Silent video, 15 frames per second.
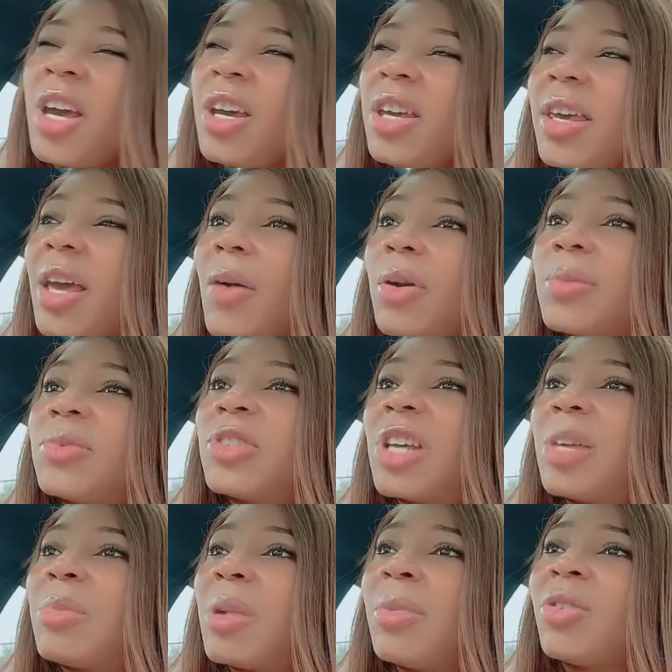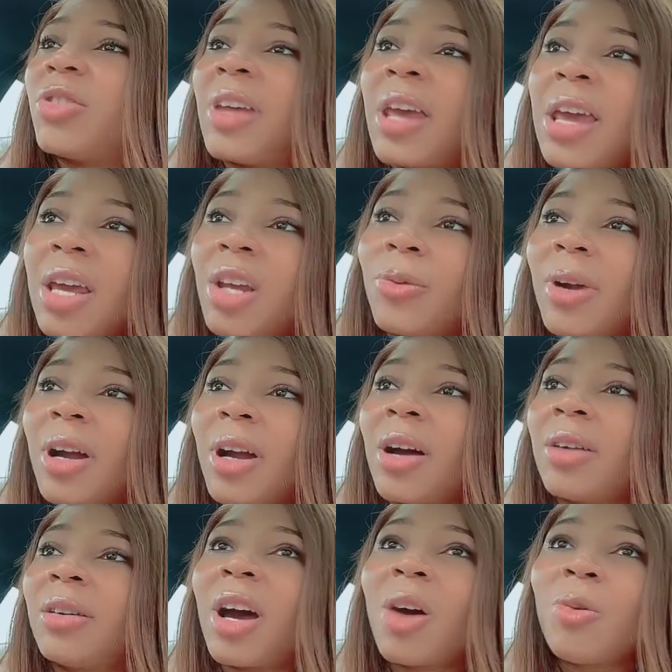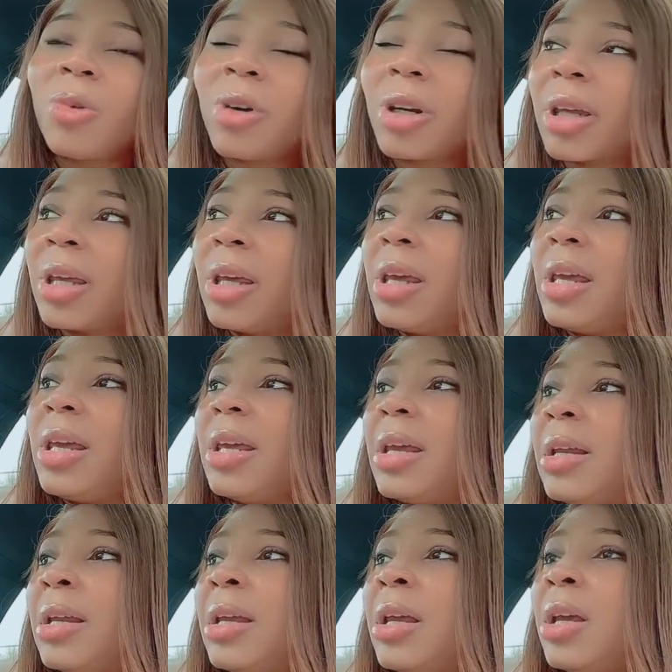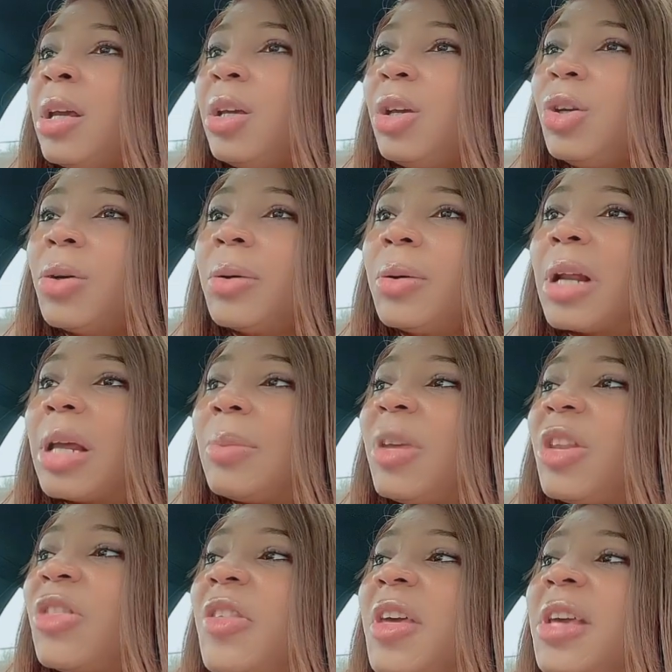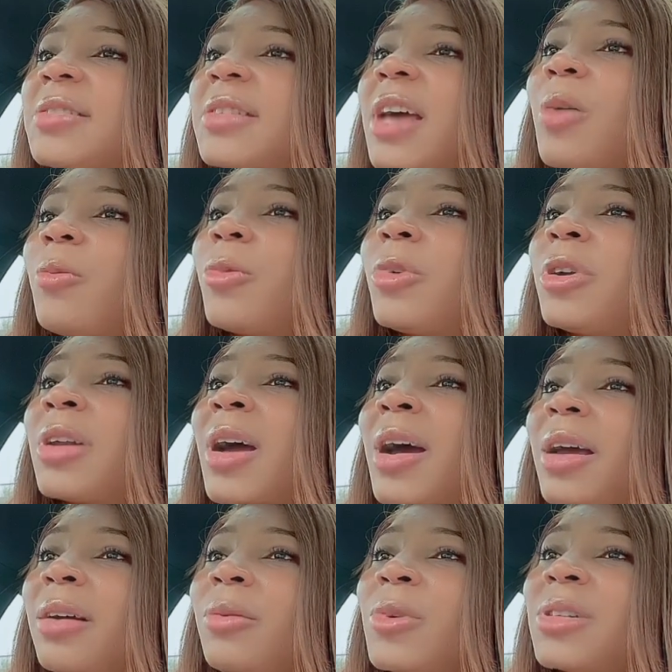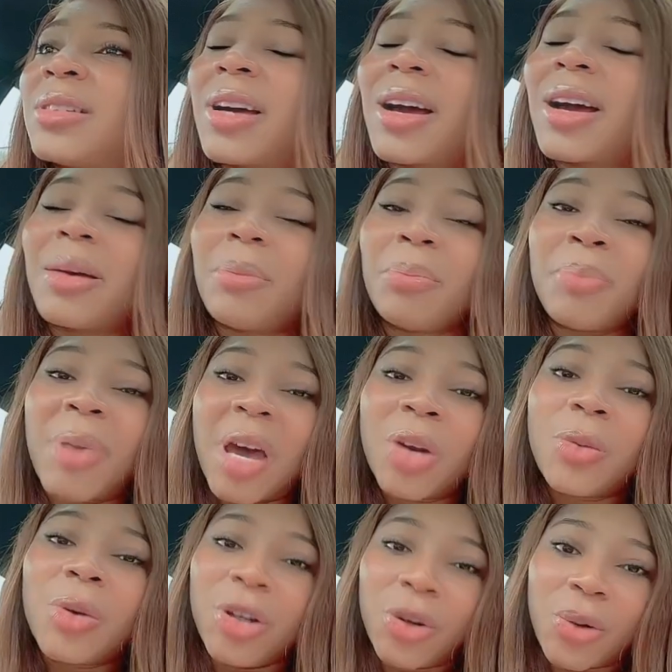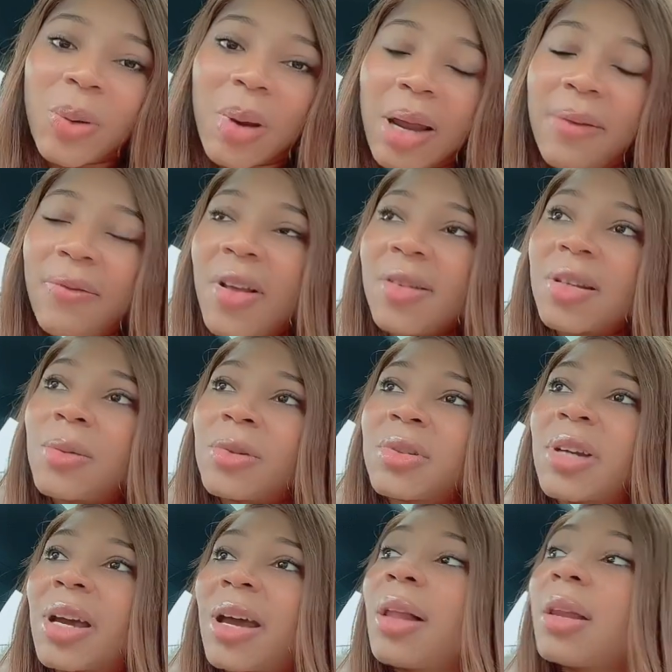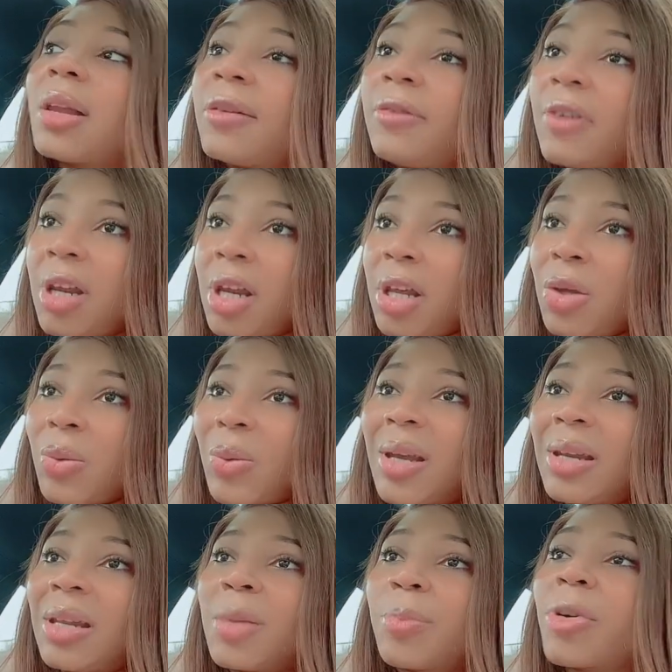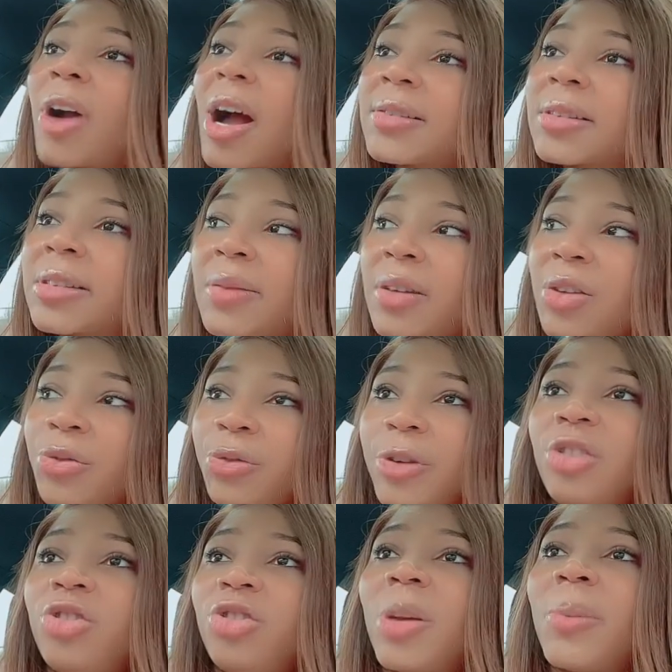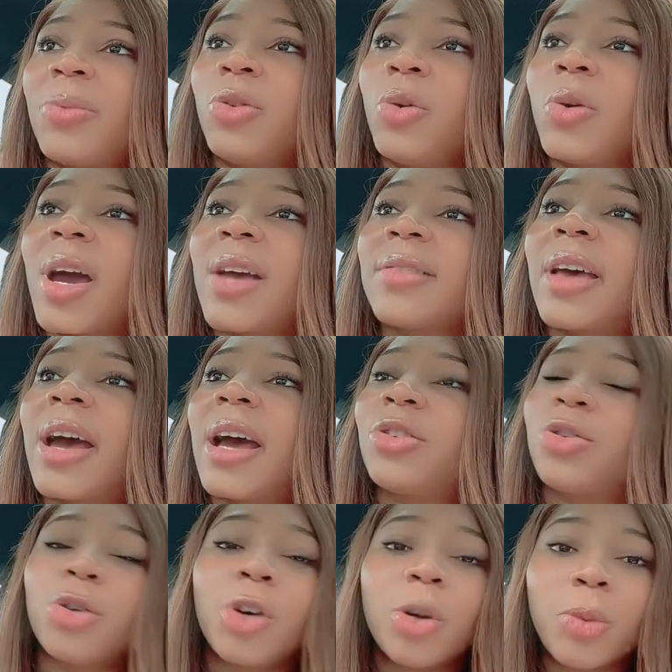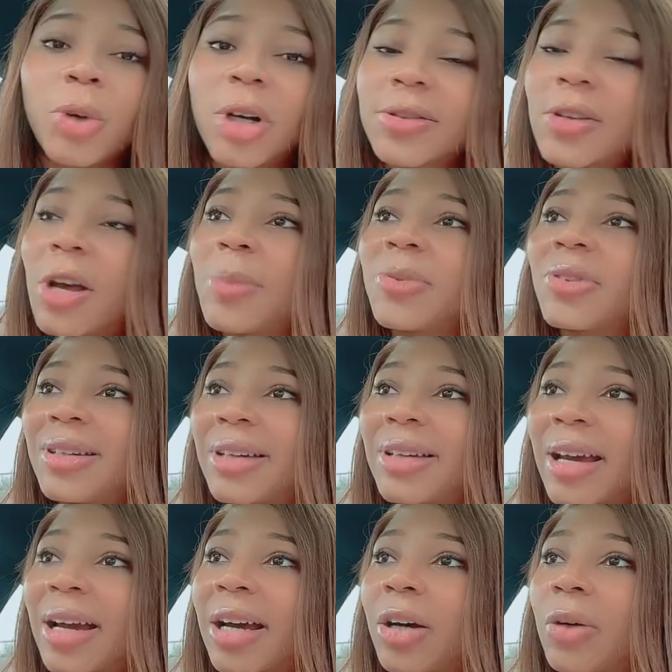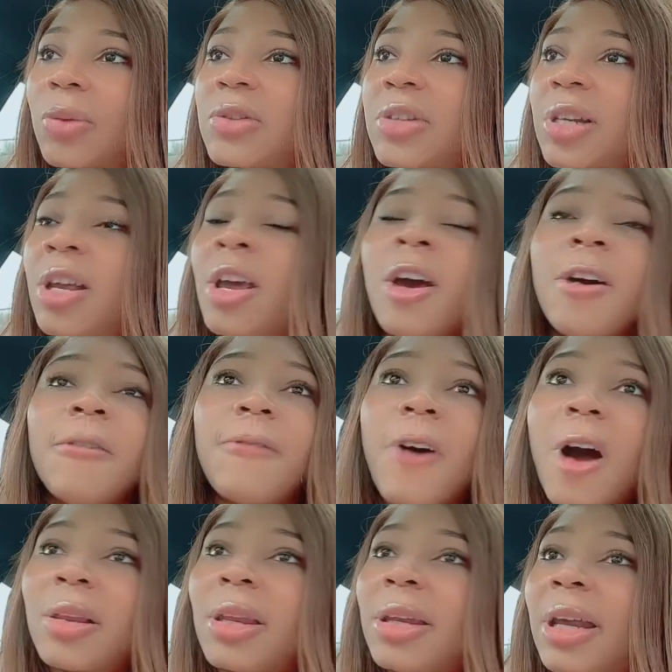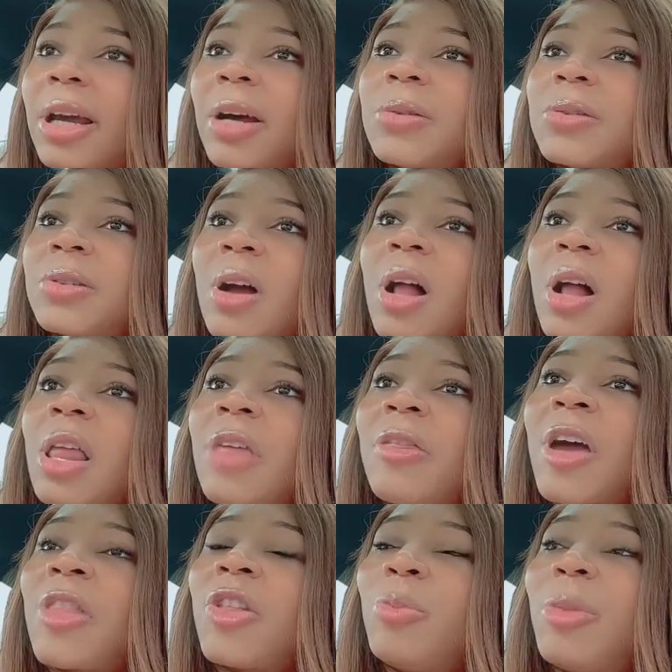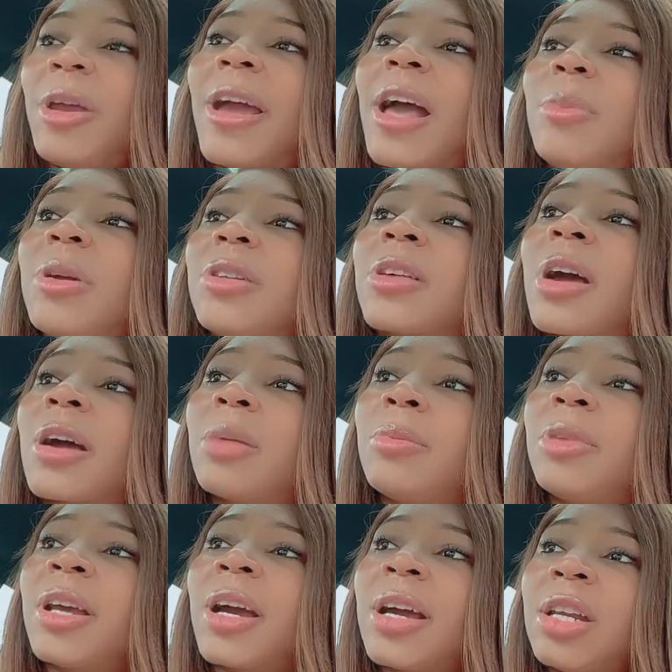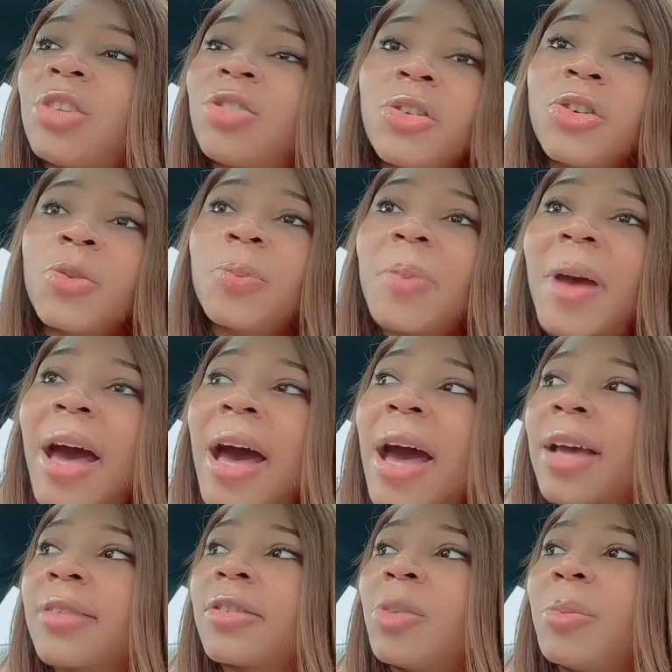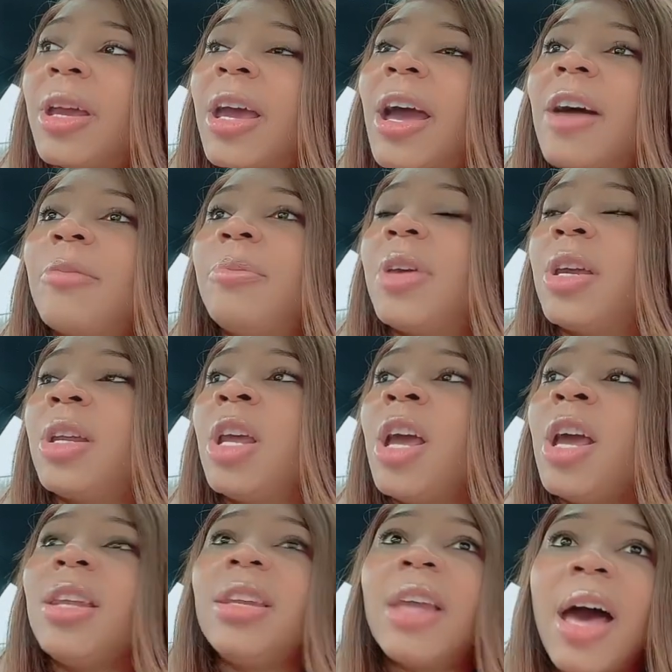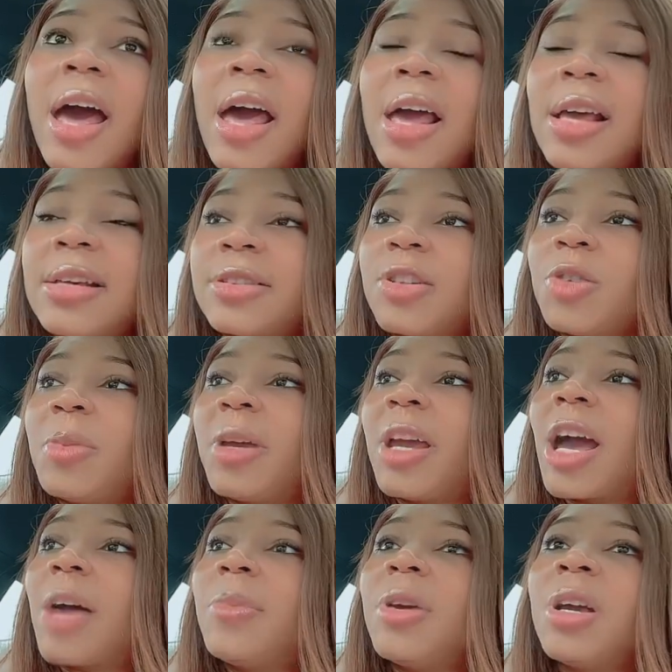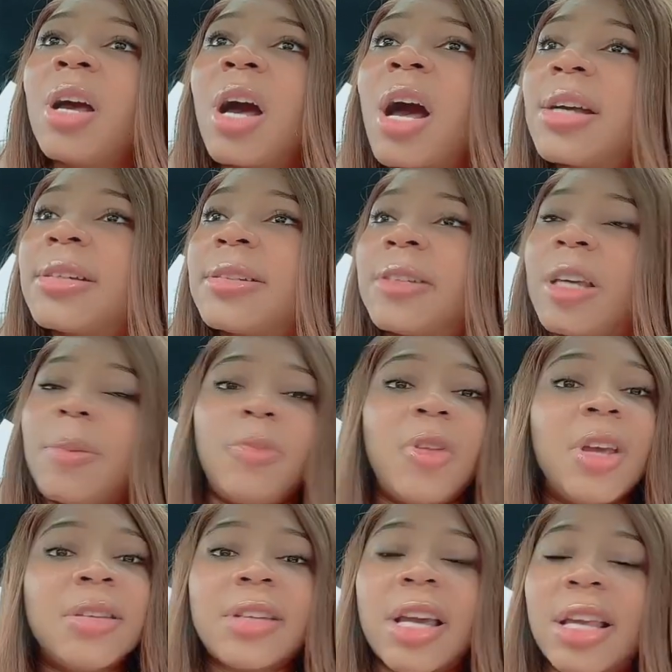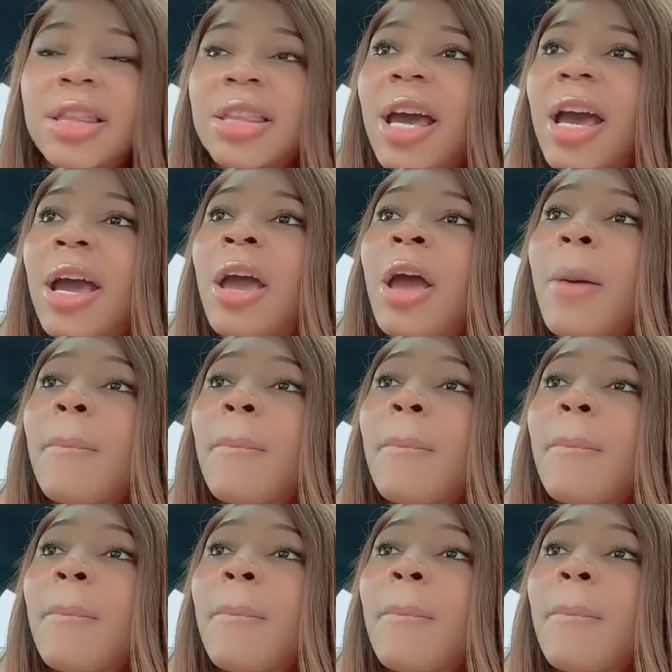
You get what I'm saying? Maybe just hanging around, not working and you know what I mean? Things that were not was not bettering your life, things that was not elevating you. And in the process of these friendships, you guys had turmoils, ups and downs and falling outs and all of that. There may have been talking behind each other's backs. There may have been lies. There may have been gossip, things like that.